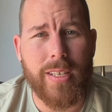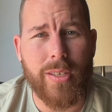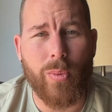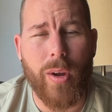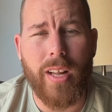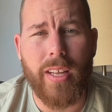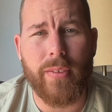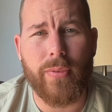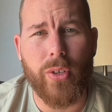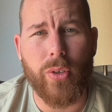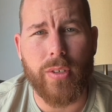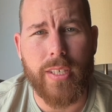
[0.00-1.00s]
as well. If
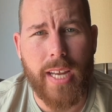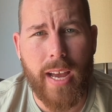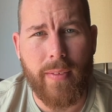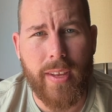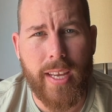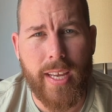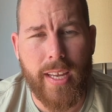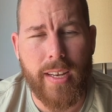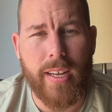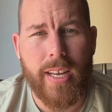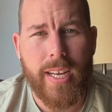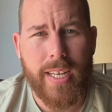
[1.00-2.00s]
you're savvy
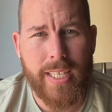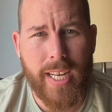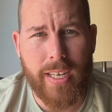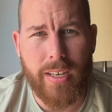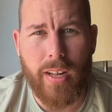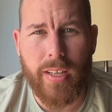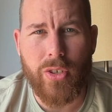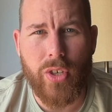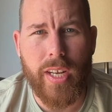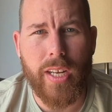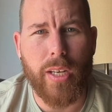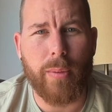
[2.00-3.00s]
in
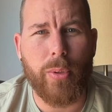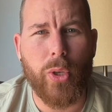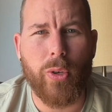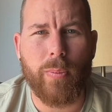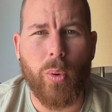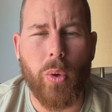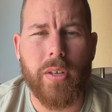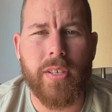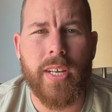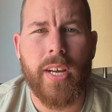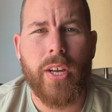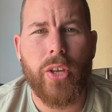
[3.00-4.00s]
technology and computer boards,